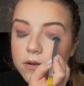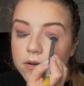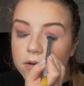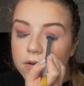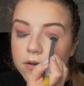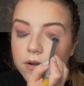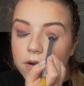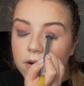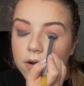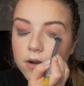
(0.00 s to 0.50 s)

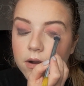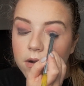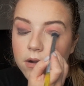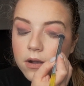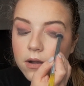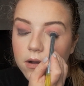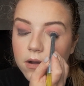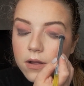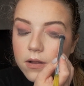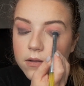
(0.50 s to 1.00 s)
dark
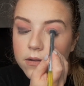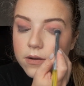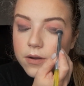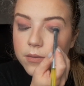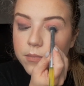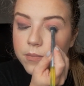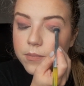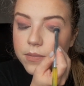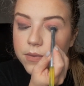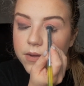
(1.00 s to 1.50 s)

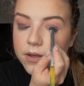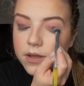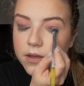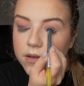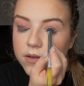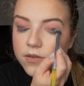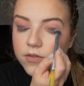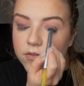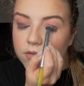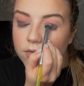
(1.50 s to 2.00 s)
colored
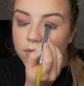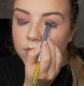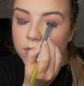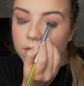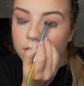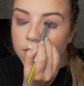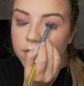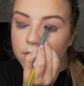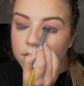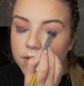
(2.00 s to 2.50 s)
base
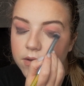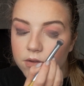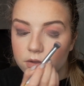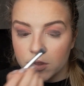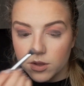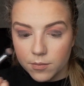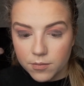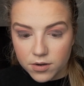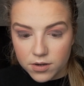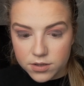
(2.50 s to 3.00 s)
for the
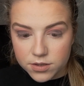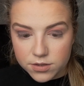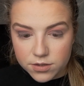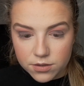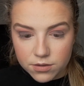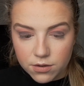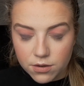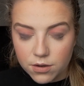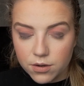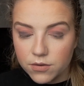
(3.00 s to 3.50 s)
shimmers to
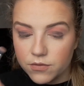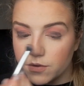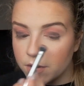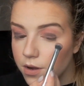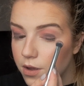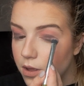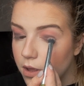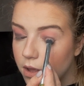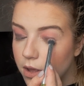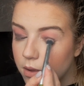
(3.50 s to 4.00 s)
go over,
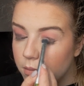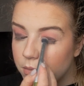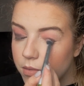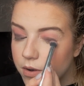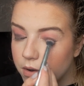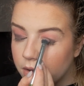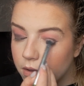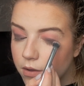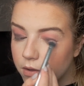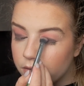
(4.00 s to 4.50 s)

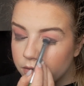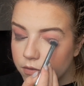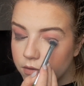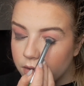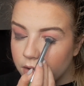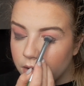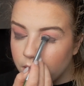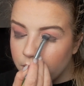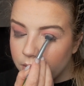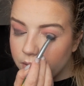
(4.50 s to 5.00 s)
but
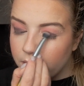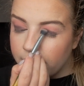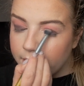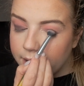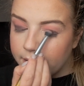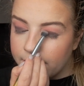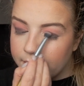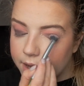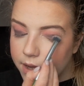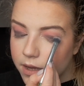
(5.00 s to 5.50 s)
also
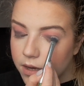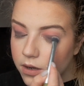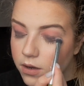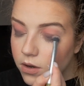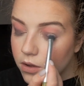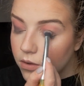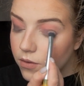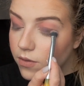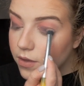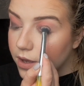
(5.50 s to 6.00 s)
I
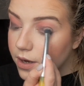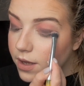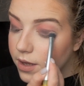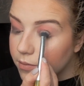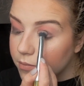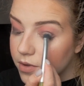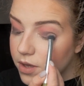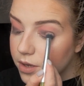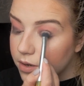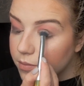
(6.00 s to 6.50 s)
know that
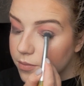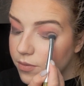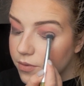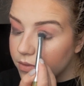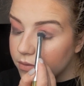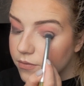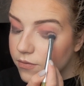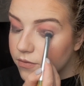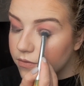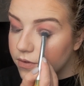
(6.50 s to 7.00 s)
I'm gonna put
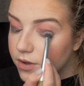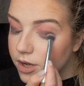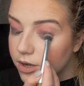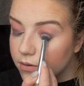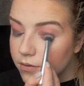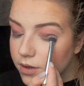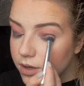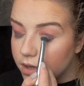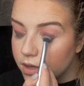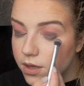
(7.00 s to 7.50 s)
them
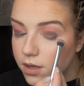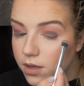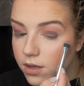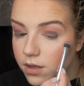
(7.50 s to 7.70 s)
very